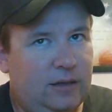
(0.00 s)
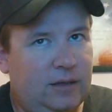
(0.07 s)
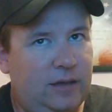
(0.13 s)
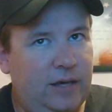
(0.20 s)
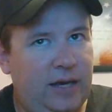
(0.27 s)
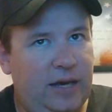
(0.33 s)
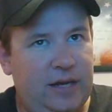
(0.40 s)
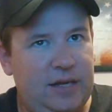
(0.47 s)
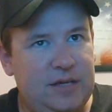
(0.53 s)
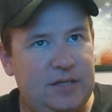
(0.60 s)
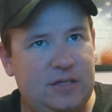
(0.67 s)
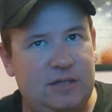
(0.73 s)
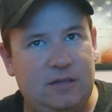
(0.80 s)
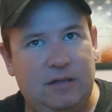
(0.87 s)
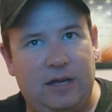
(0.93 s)
And
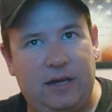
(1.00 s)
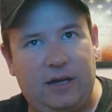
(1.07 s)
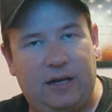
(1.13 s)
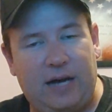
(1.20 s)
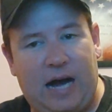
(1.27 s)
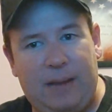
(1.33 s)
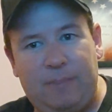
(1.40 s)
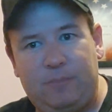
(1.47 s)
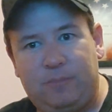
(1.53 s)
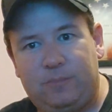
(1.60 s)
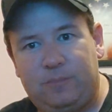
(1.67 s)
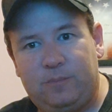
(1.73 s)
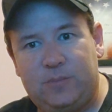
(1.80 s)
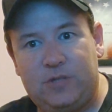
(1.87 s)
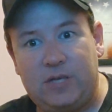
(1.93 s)
the cop
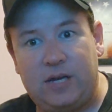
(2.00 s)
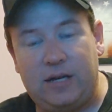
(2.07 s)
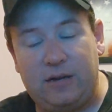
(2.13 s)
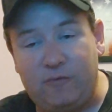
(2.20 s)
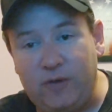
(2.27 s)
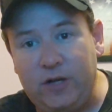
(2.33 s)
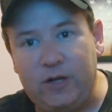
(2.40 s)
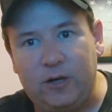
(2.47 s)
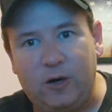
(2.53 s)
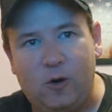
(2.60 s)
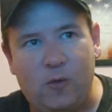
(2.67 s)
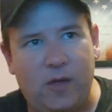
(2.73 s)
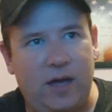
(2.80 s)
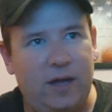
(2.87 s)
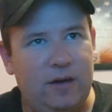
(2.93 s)
said in the
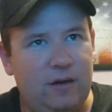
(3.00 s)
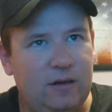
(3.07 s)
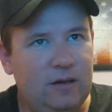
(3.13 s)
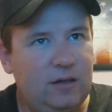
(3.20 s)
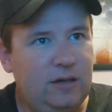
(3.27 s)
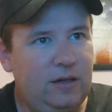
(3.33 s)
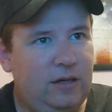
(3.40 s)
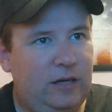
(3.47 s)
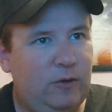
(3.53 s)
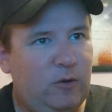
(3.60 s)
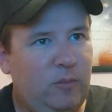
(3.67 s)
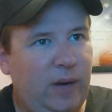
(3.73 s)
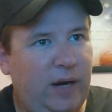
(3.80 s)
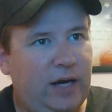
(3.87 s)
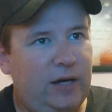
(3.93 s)
video that he
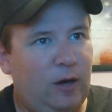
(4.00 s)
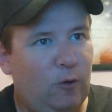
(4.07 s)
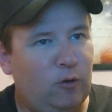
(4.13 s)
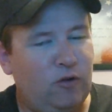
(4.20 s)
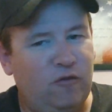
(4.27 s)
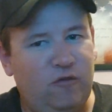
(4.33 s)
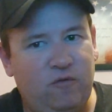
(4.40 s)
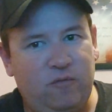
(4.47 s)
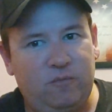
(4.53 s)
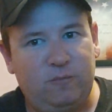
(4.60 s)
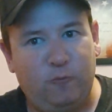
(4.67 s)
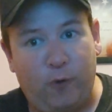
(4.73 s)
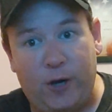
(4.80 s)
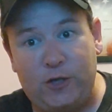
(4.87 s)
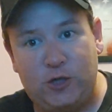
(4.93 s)
would make a note of
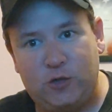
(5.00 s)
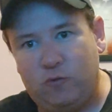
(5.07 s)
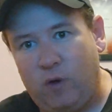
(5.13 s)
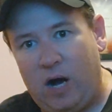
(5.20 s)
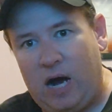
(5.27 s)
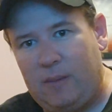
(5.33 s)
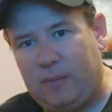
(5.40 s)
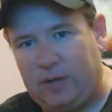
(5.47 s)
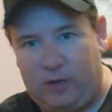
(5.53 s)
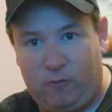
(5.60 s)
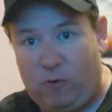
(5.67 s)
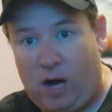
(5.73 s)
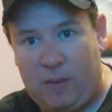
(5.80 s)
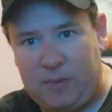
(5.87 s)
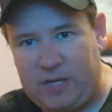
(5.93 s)
Raging Rob and
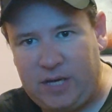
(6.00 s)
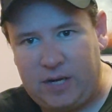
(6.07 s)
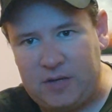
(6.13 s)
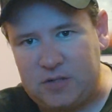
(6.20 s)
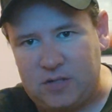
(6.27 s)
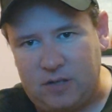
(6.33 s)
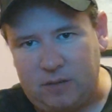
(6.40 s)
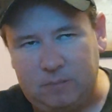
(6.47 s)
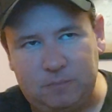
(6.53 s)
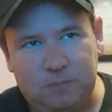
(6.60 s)
Rob Kinnison.